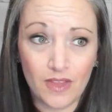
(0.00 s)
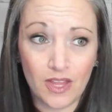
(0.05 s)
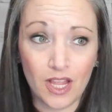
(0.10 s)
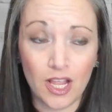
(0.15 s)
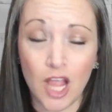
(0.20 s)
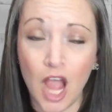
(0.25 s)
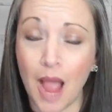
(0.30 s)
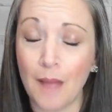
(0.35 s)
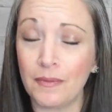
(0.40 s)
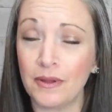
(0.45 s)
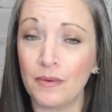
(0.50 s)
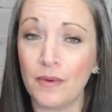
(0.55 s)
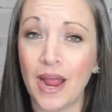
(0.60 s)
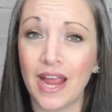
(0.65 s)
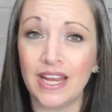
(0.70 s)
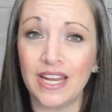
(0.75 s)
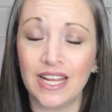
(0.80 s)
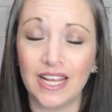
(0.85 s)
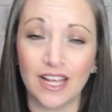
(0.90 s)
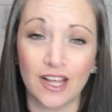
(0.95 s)

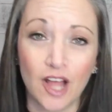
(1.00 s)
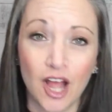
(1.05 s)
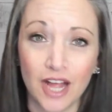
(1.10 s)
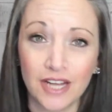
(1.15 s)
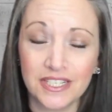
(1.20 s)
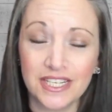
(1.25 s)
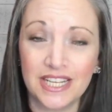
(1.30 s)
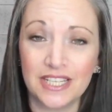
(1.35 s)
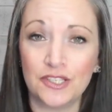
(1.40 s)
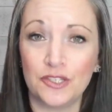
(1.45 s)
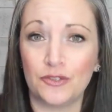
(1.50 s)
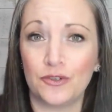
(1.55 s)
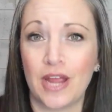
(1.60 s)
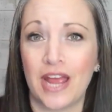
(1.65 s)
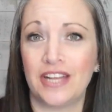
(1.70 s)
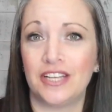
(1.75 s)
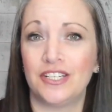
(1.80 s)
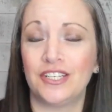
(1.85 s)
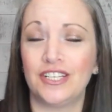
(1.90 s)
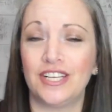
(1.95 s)
copywriting and content
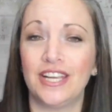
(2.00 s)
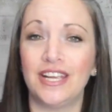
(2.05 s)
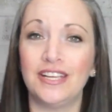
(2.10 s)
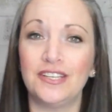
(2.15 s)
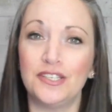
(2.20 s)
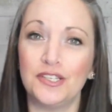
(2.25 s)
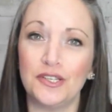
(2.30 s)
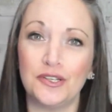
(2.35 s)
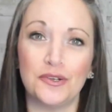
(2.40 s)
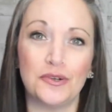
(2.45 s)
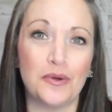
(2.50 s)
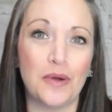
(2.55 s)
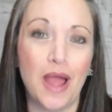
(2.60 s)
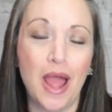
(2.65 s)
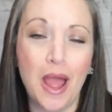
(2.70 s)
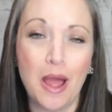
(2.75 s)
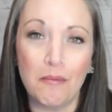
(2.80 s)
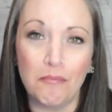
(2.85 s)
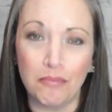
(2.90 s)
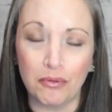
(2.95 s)
strategy to
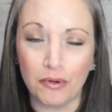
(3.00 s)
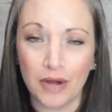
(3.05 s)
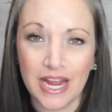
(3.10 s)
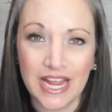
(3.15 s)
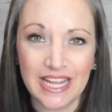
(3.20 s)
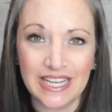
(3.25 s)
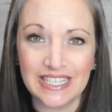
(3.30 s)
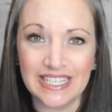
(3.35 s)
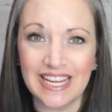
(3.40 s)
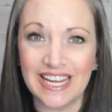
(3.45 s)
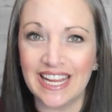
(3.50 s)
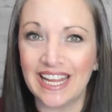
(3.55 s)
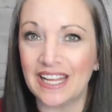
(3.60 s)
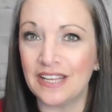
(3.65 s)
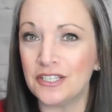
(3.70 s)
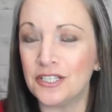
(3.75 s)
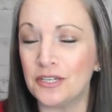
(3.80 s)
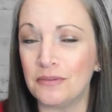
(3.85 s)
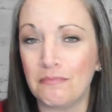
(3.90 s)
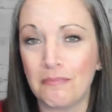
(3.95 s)

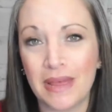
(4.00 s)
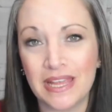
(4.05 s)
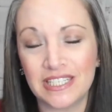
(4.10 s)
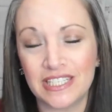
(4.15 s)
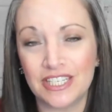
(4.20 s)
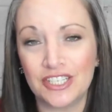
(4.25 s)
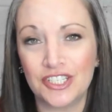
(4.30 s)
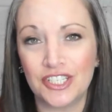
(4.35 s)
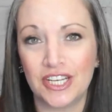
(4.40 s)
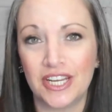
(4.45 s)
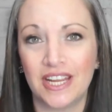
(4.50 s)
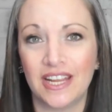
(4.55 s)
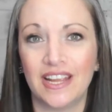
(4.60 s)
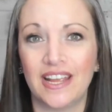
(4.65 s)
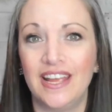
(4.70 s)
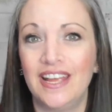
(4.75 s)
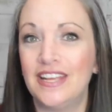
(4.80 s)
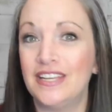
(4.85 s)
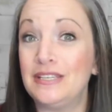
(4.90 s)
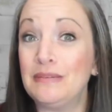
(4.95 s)
branding to messaging
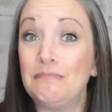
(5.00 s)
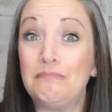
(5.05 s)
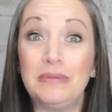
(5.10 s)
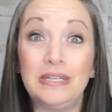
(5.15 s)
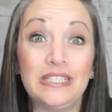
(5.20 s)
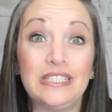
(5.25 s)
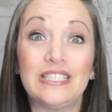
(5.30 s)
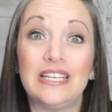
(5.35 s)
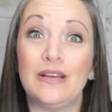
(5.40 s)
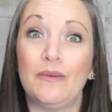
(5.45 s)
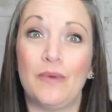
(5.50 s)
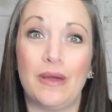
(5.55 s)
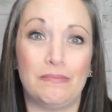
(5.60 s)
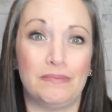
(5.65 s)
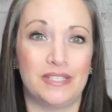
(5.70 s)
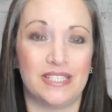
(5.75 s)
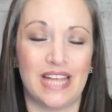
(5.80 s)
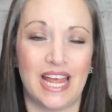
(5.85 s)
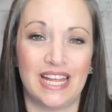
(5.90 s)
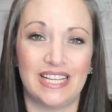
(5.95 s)
to building
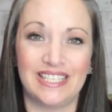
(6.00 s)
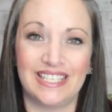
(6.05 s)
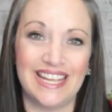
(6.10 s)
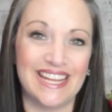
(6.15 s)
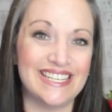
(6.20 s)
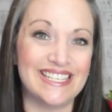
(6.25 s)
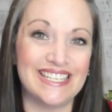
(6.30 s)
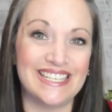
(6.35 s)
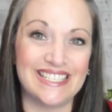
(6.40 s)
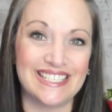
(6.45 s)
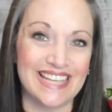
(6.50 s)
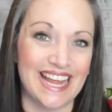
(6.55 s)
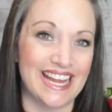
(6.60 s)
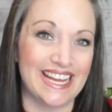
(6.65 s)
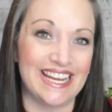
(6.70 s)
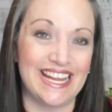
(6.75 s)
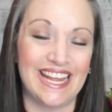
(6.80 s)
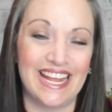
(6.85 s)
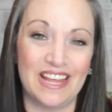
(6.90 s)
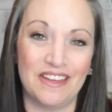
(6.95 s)
websites and
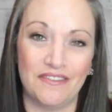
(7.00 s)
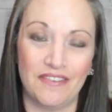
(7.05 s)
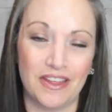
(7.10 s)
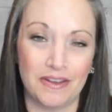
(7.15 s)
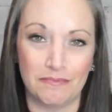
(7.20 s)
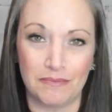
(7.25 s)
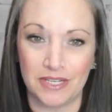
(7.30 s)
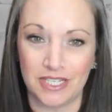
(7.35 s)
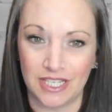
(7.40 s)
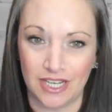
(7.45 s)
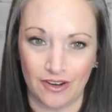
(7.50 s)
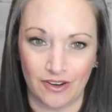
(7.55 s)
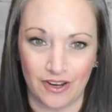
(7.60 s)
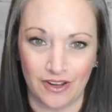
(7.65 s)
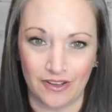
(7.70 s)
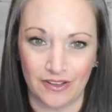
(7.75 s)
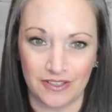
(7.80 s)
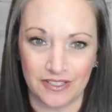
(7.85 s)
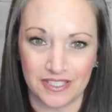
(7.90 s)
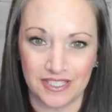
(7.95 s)
designing event
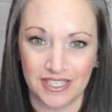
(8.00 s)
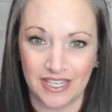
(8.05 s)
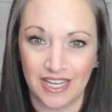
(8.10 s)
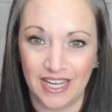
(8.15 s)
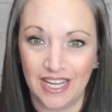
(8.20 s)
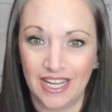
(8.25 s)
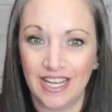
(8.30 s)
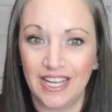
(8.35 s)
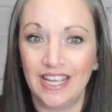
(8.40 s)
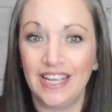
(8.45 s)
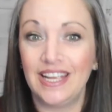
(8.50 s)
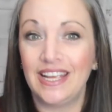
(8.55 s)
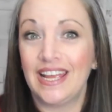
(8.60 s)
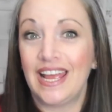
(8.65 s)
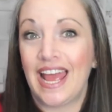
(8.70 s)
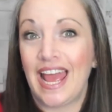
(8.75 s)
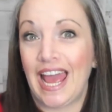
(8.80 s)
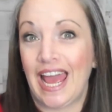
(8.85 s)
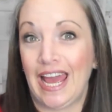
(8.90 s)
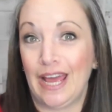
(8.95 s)
materials.
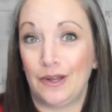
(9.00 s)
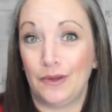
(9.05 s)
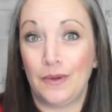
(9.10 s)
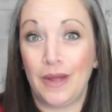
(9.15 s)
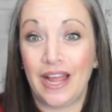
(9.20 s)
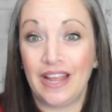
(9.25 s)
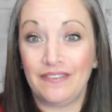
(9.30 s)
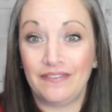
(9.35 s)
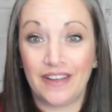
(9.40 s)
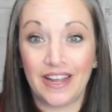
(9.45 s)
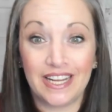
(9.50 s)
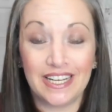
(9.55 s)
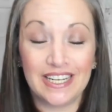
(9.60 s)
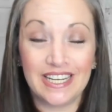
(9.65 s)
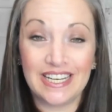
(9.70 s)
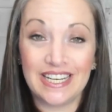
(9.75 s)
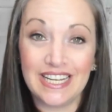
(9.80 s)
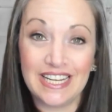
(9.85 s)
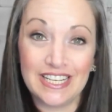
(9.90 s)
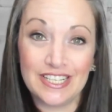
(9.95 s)
How do I find
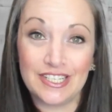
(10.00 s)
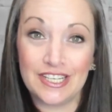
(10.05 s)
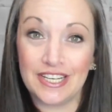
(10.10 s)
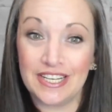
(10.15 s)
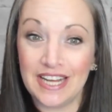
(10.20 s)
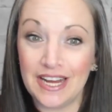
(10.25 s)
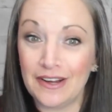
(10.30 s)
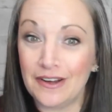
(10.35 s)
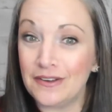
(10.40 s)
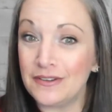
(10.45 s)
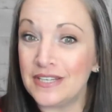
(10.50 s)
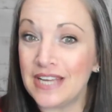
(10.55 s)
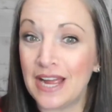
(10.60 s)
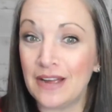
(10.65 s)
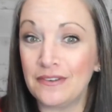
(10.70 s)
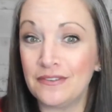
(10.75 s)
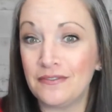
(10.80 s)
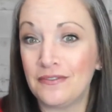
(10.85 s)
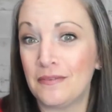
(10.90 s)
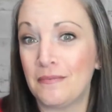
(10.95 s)
a niche and narrow
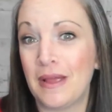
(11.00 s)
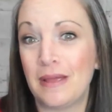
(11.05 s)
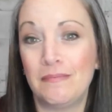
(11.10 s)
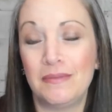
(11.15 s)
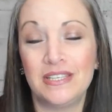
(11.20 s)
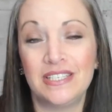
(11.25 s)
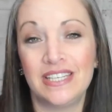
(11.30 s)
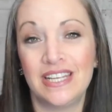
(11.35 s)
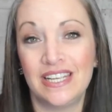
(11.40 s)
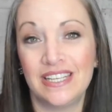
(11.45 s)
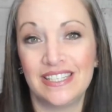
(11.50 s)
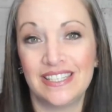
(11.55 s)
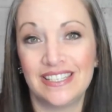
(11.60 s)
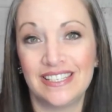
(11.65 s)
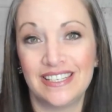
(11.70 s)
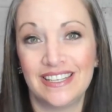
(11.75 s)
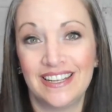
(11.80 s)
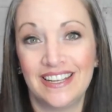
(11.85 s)
down for my business?